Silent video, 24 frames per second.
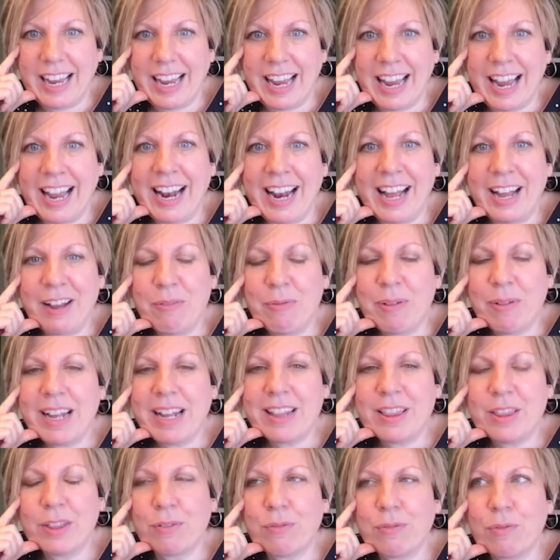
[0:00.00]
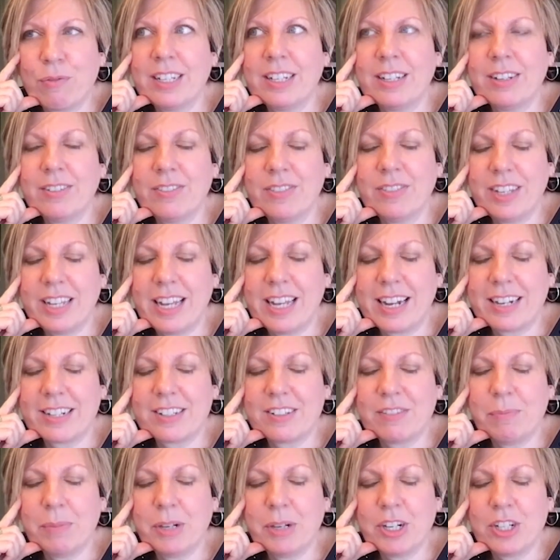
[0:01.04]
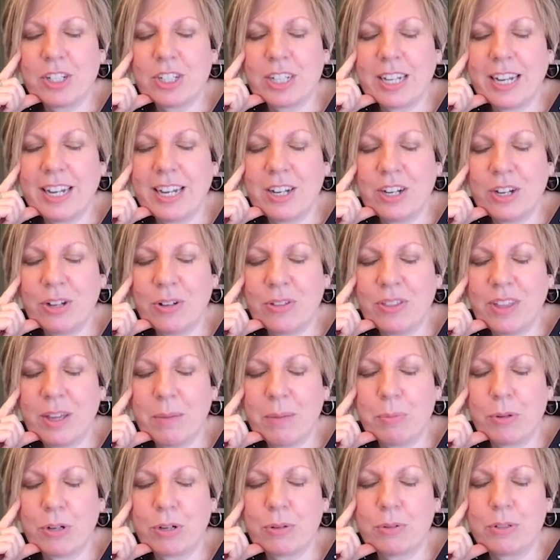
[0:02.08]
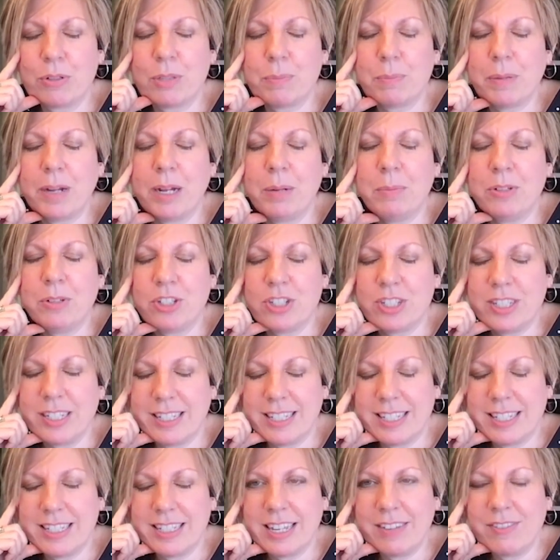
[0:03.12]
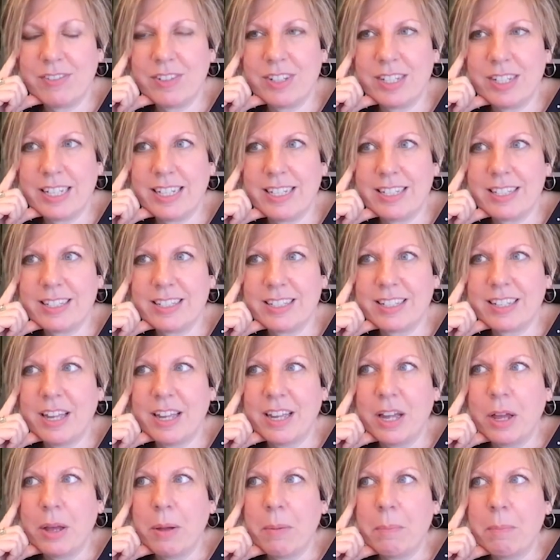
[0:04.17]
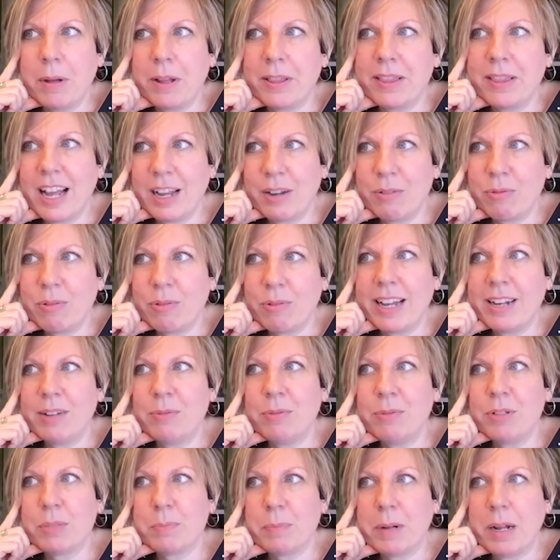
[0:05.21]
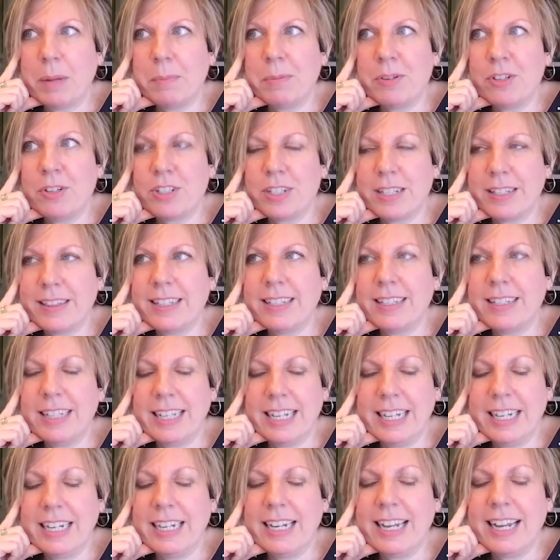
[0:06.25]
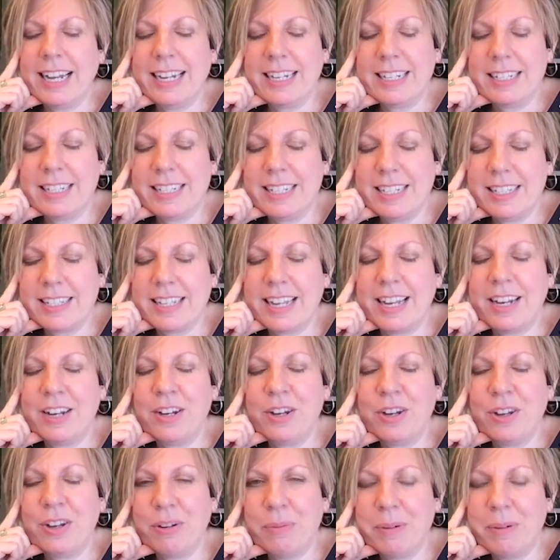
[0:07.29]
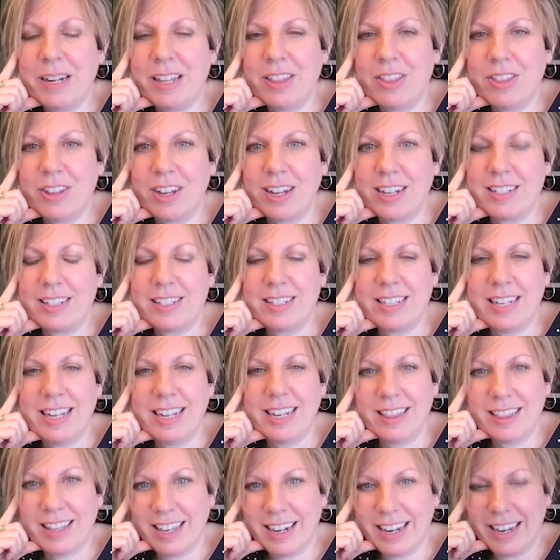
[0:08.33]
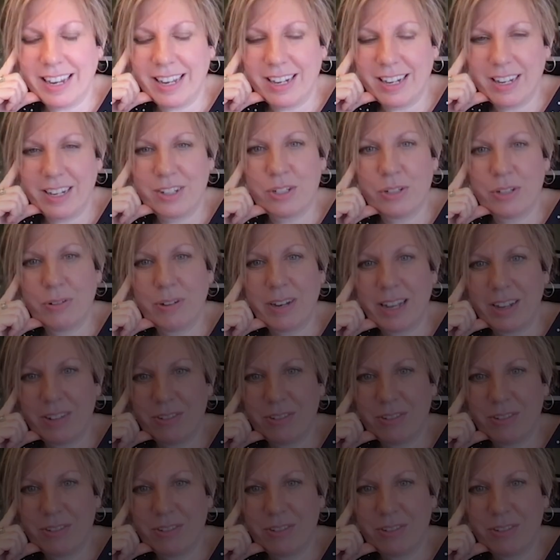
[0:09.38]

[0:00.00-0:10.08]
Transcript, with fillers: And I read the fourth edition of The Act of Marriage. I know that book was published in the 70s. But the edition I read was published in the late 90s, and nobody thought to take that anecdote